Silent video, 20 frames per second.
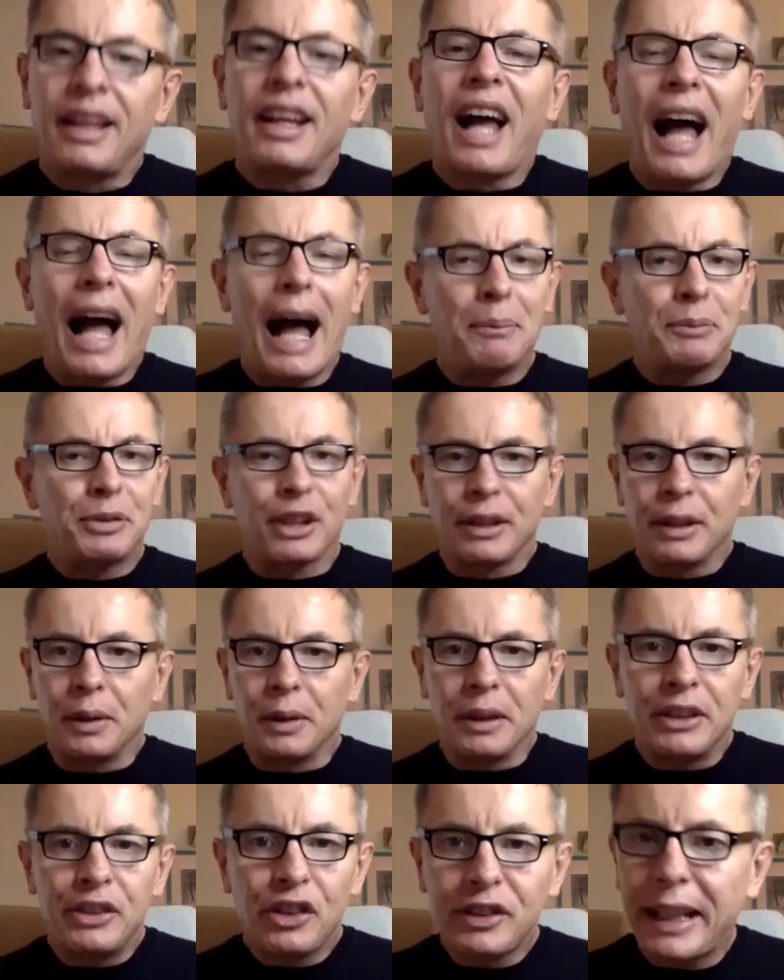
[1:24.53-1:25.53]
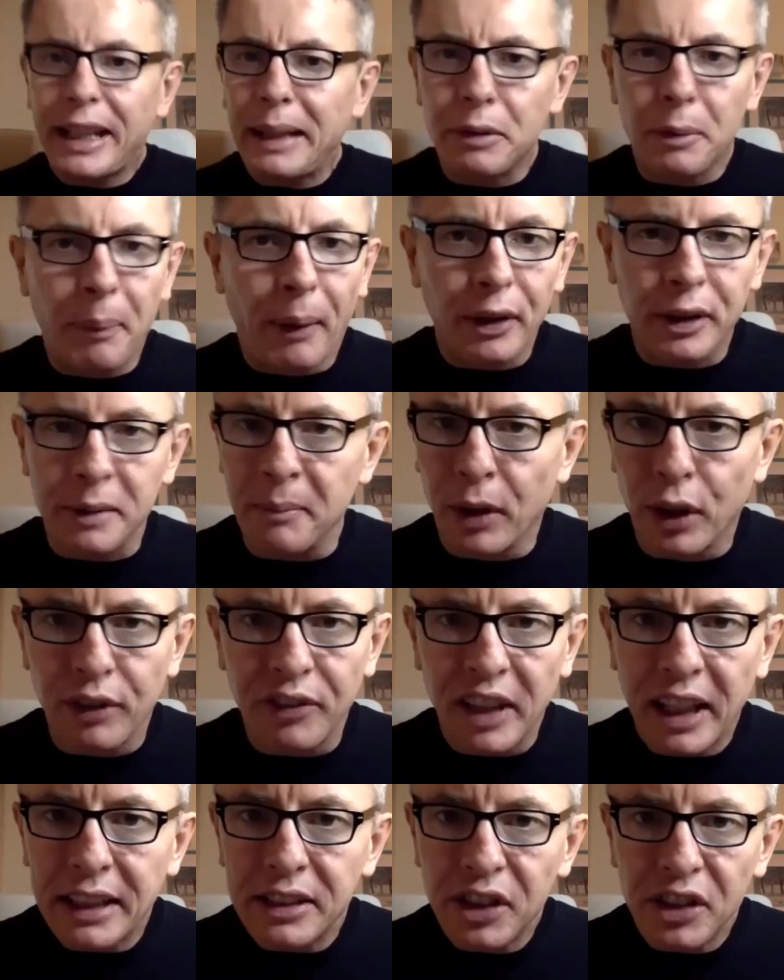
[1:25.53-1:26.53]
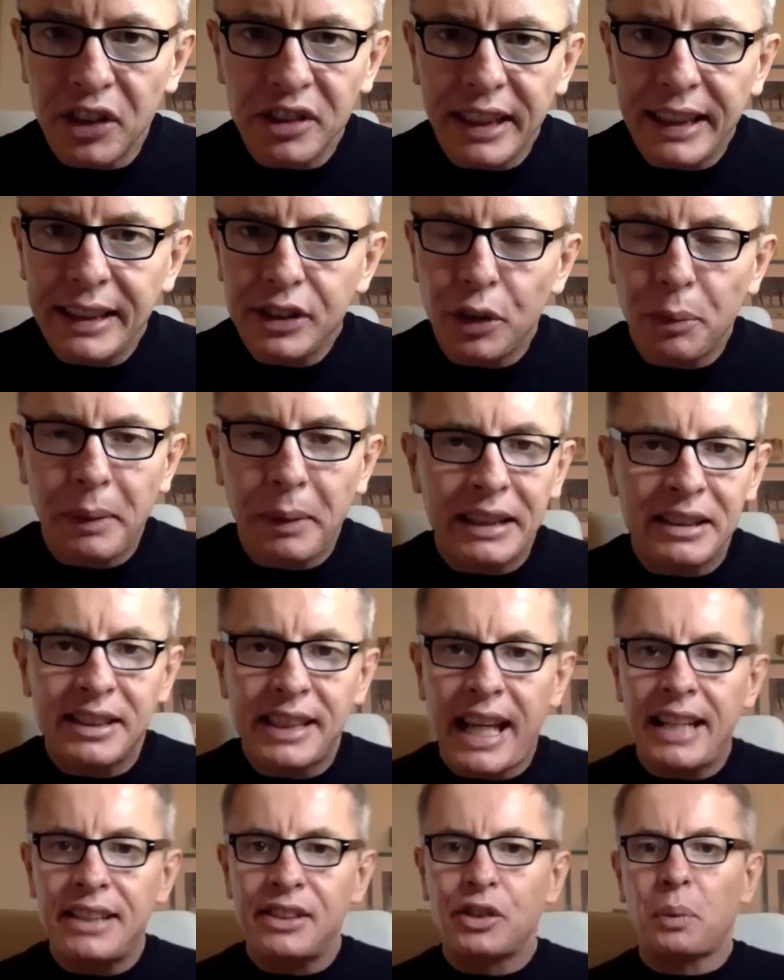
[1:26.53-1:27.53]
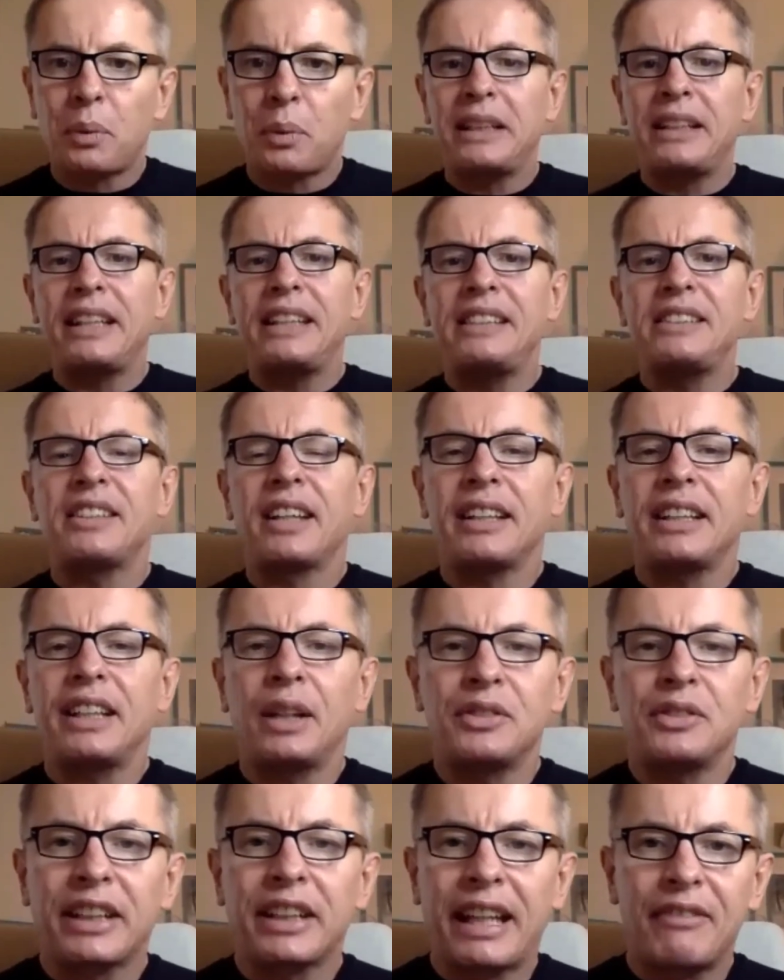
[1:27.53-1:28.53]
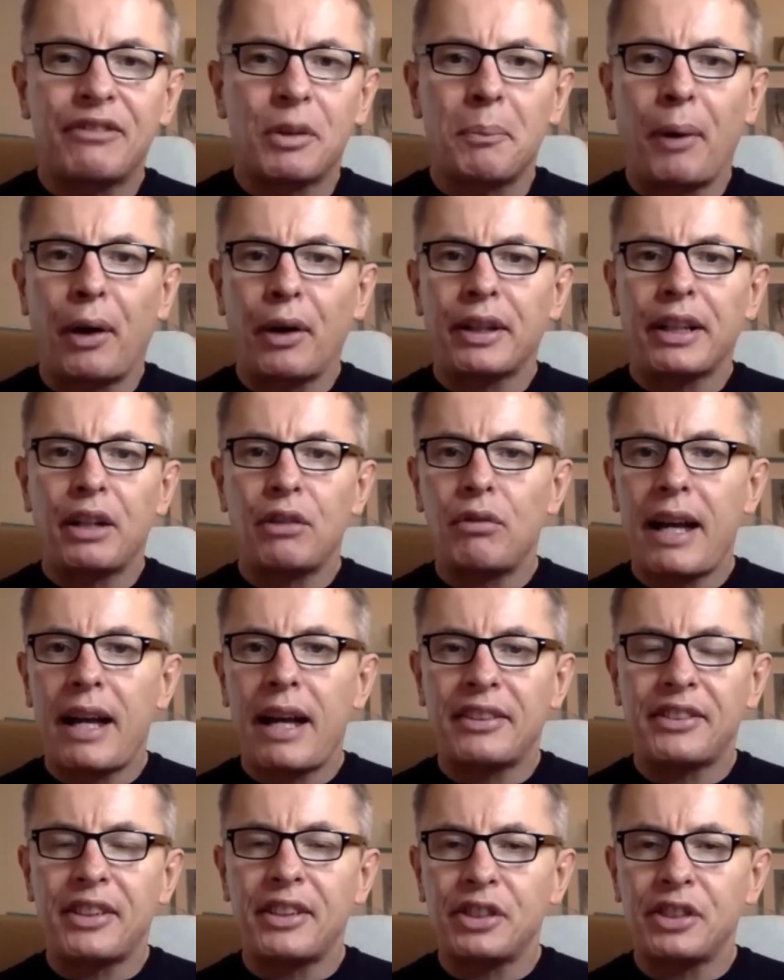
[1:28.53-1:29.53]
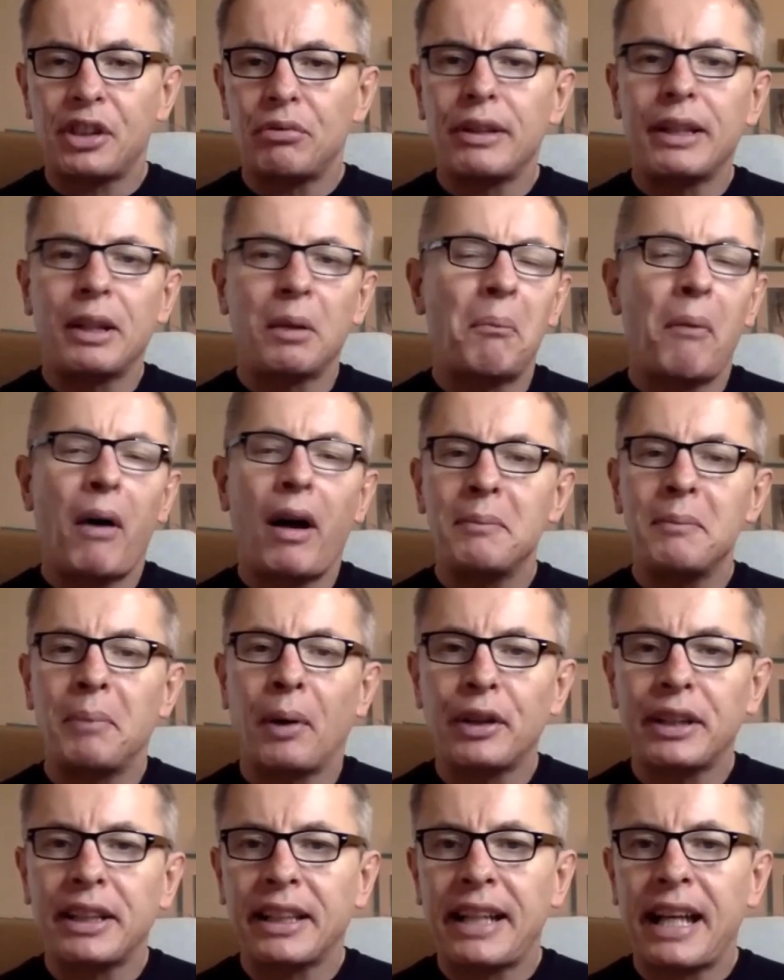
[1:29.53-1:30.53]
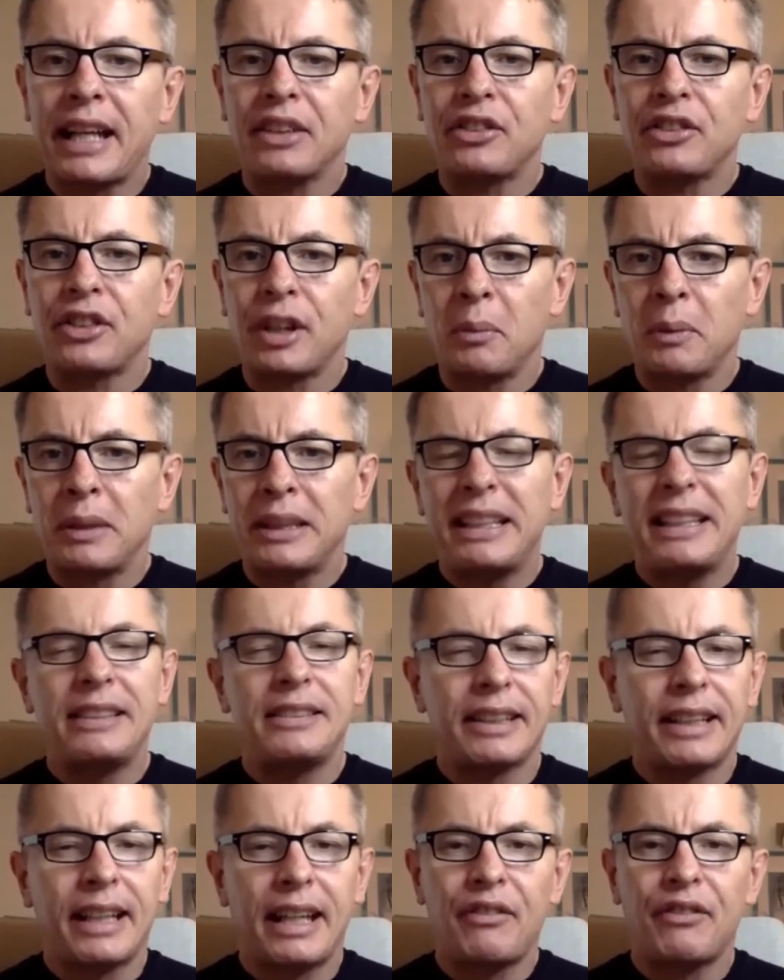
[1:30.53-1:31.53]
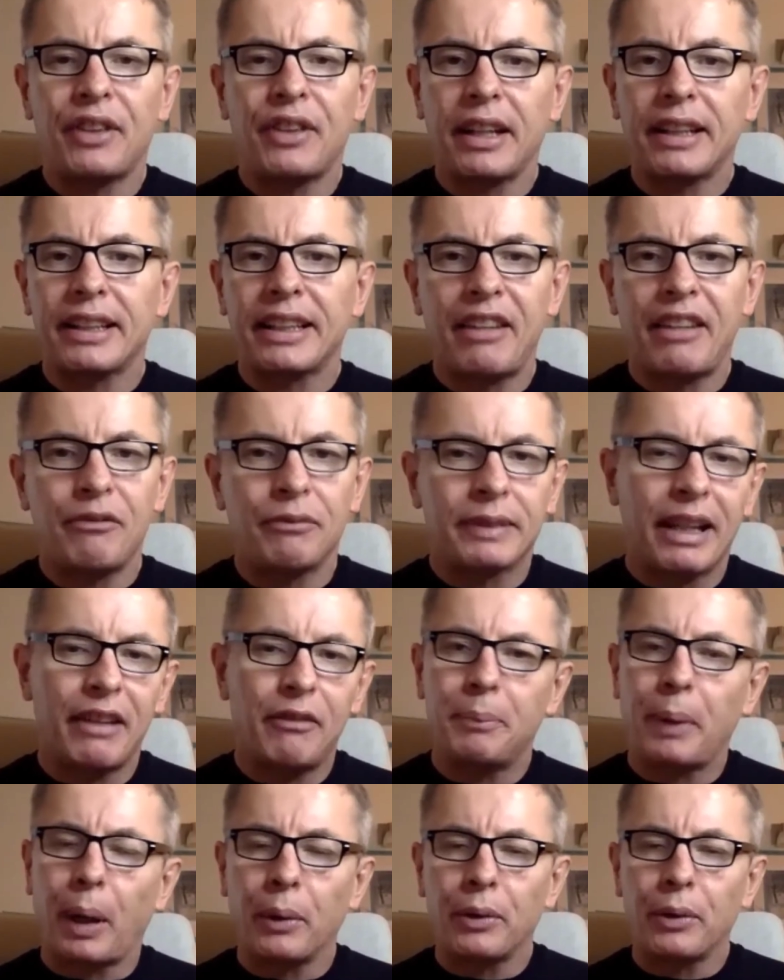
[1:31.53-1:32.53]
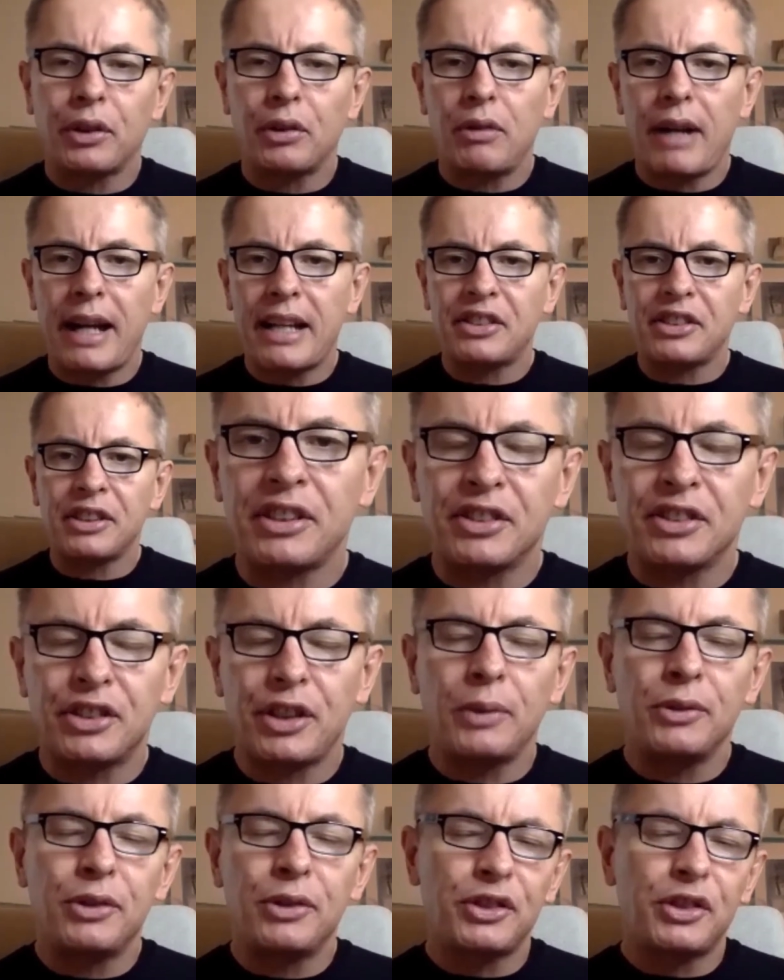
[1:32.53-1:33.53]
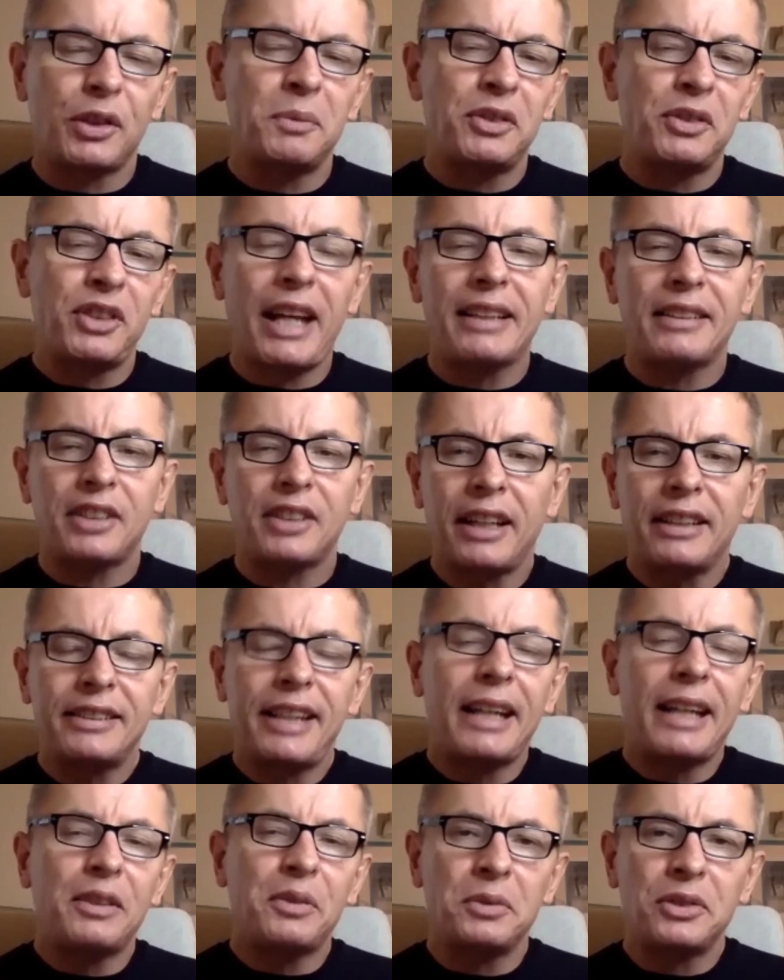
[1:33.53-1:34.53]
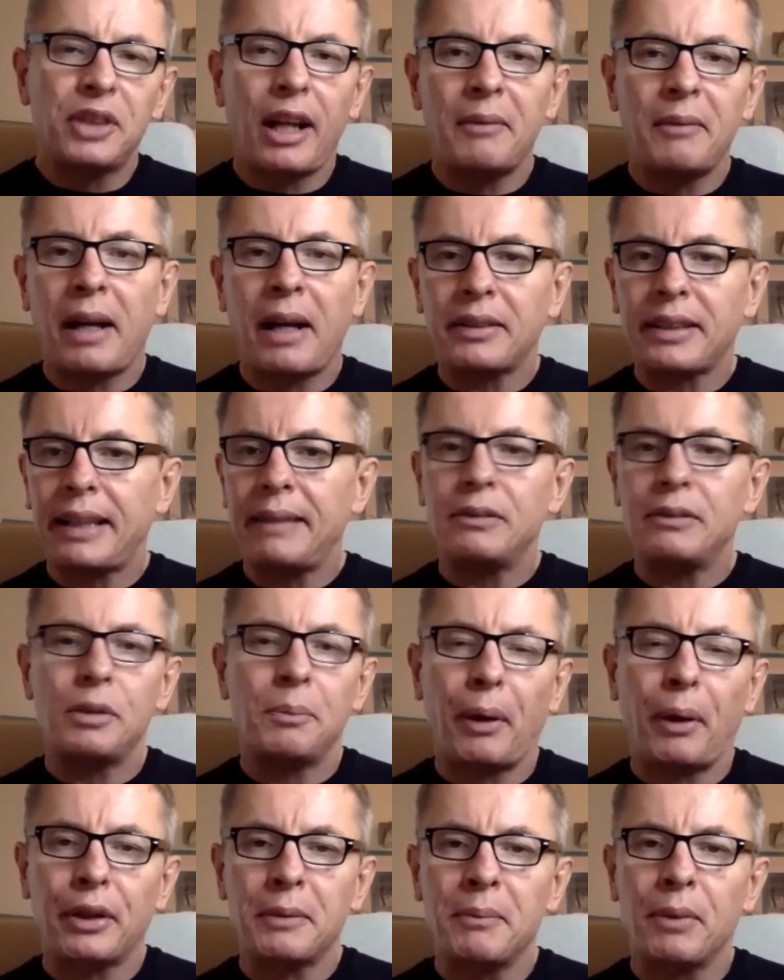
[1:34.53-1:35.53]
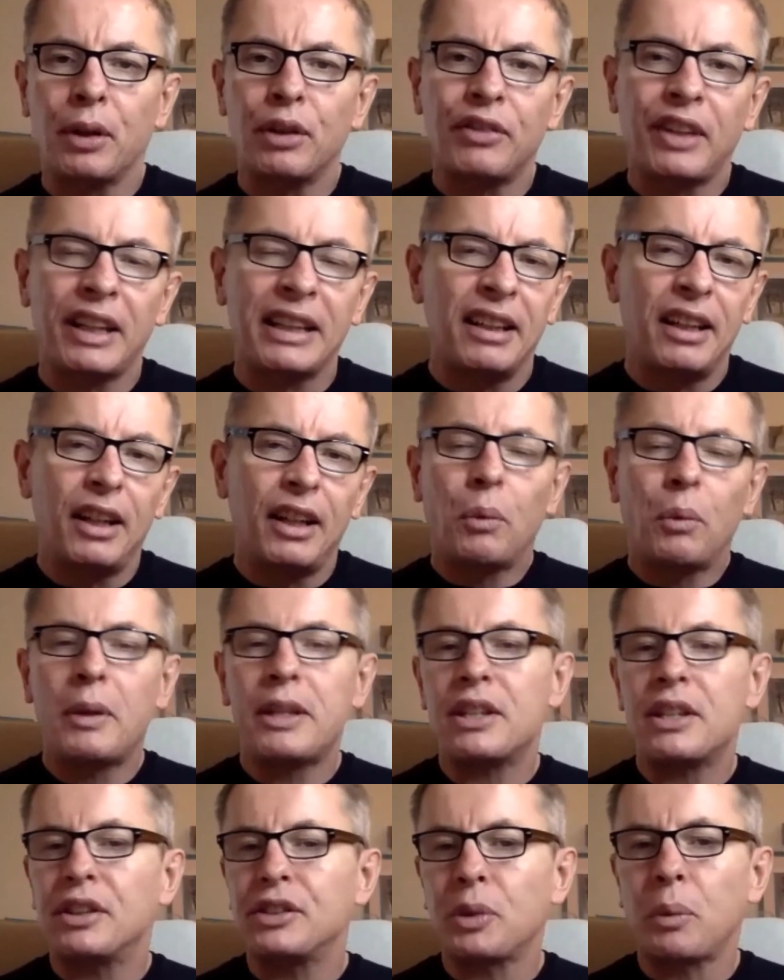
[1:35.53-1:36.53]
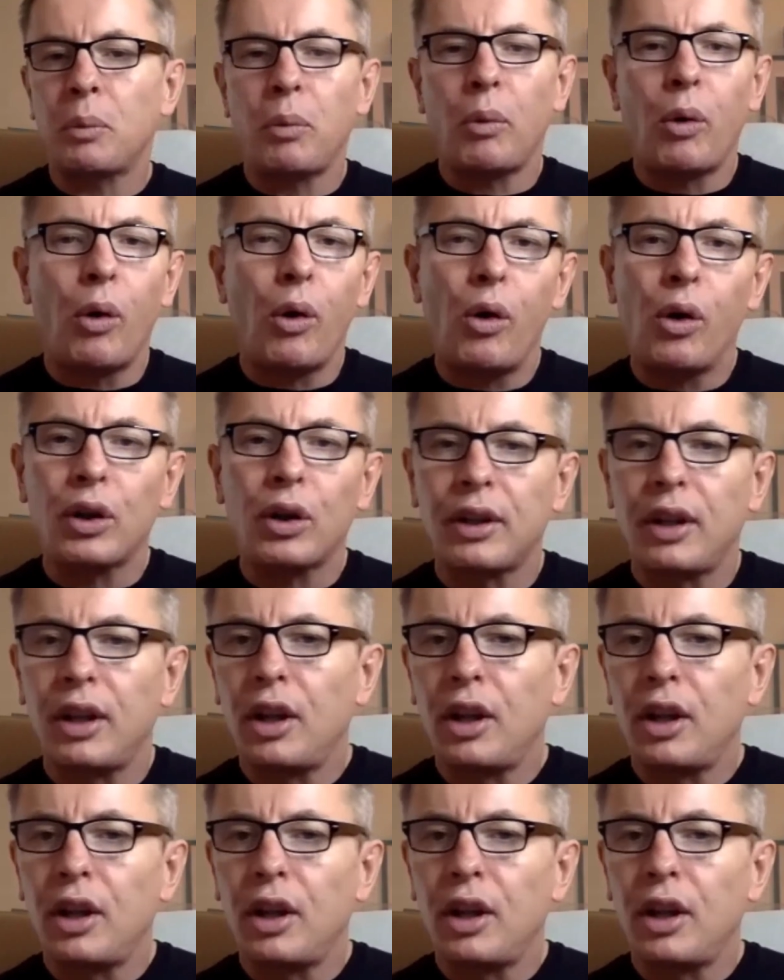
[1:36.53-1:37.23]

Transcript: Absolutely. Just keep the body moving. It doesn't need to be intense. We need to, to give the body a rest. There's a real mind-body connection, and we need to give both a rest. And so just take some time out, keep the body moving, whether it's a walk,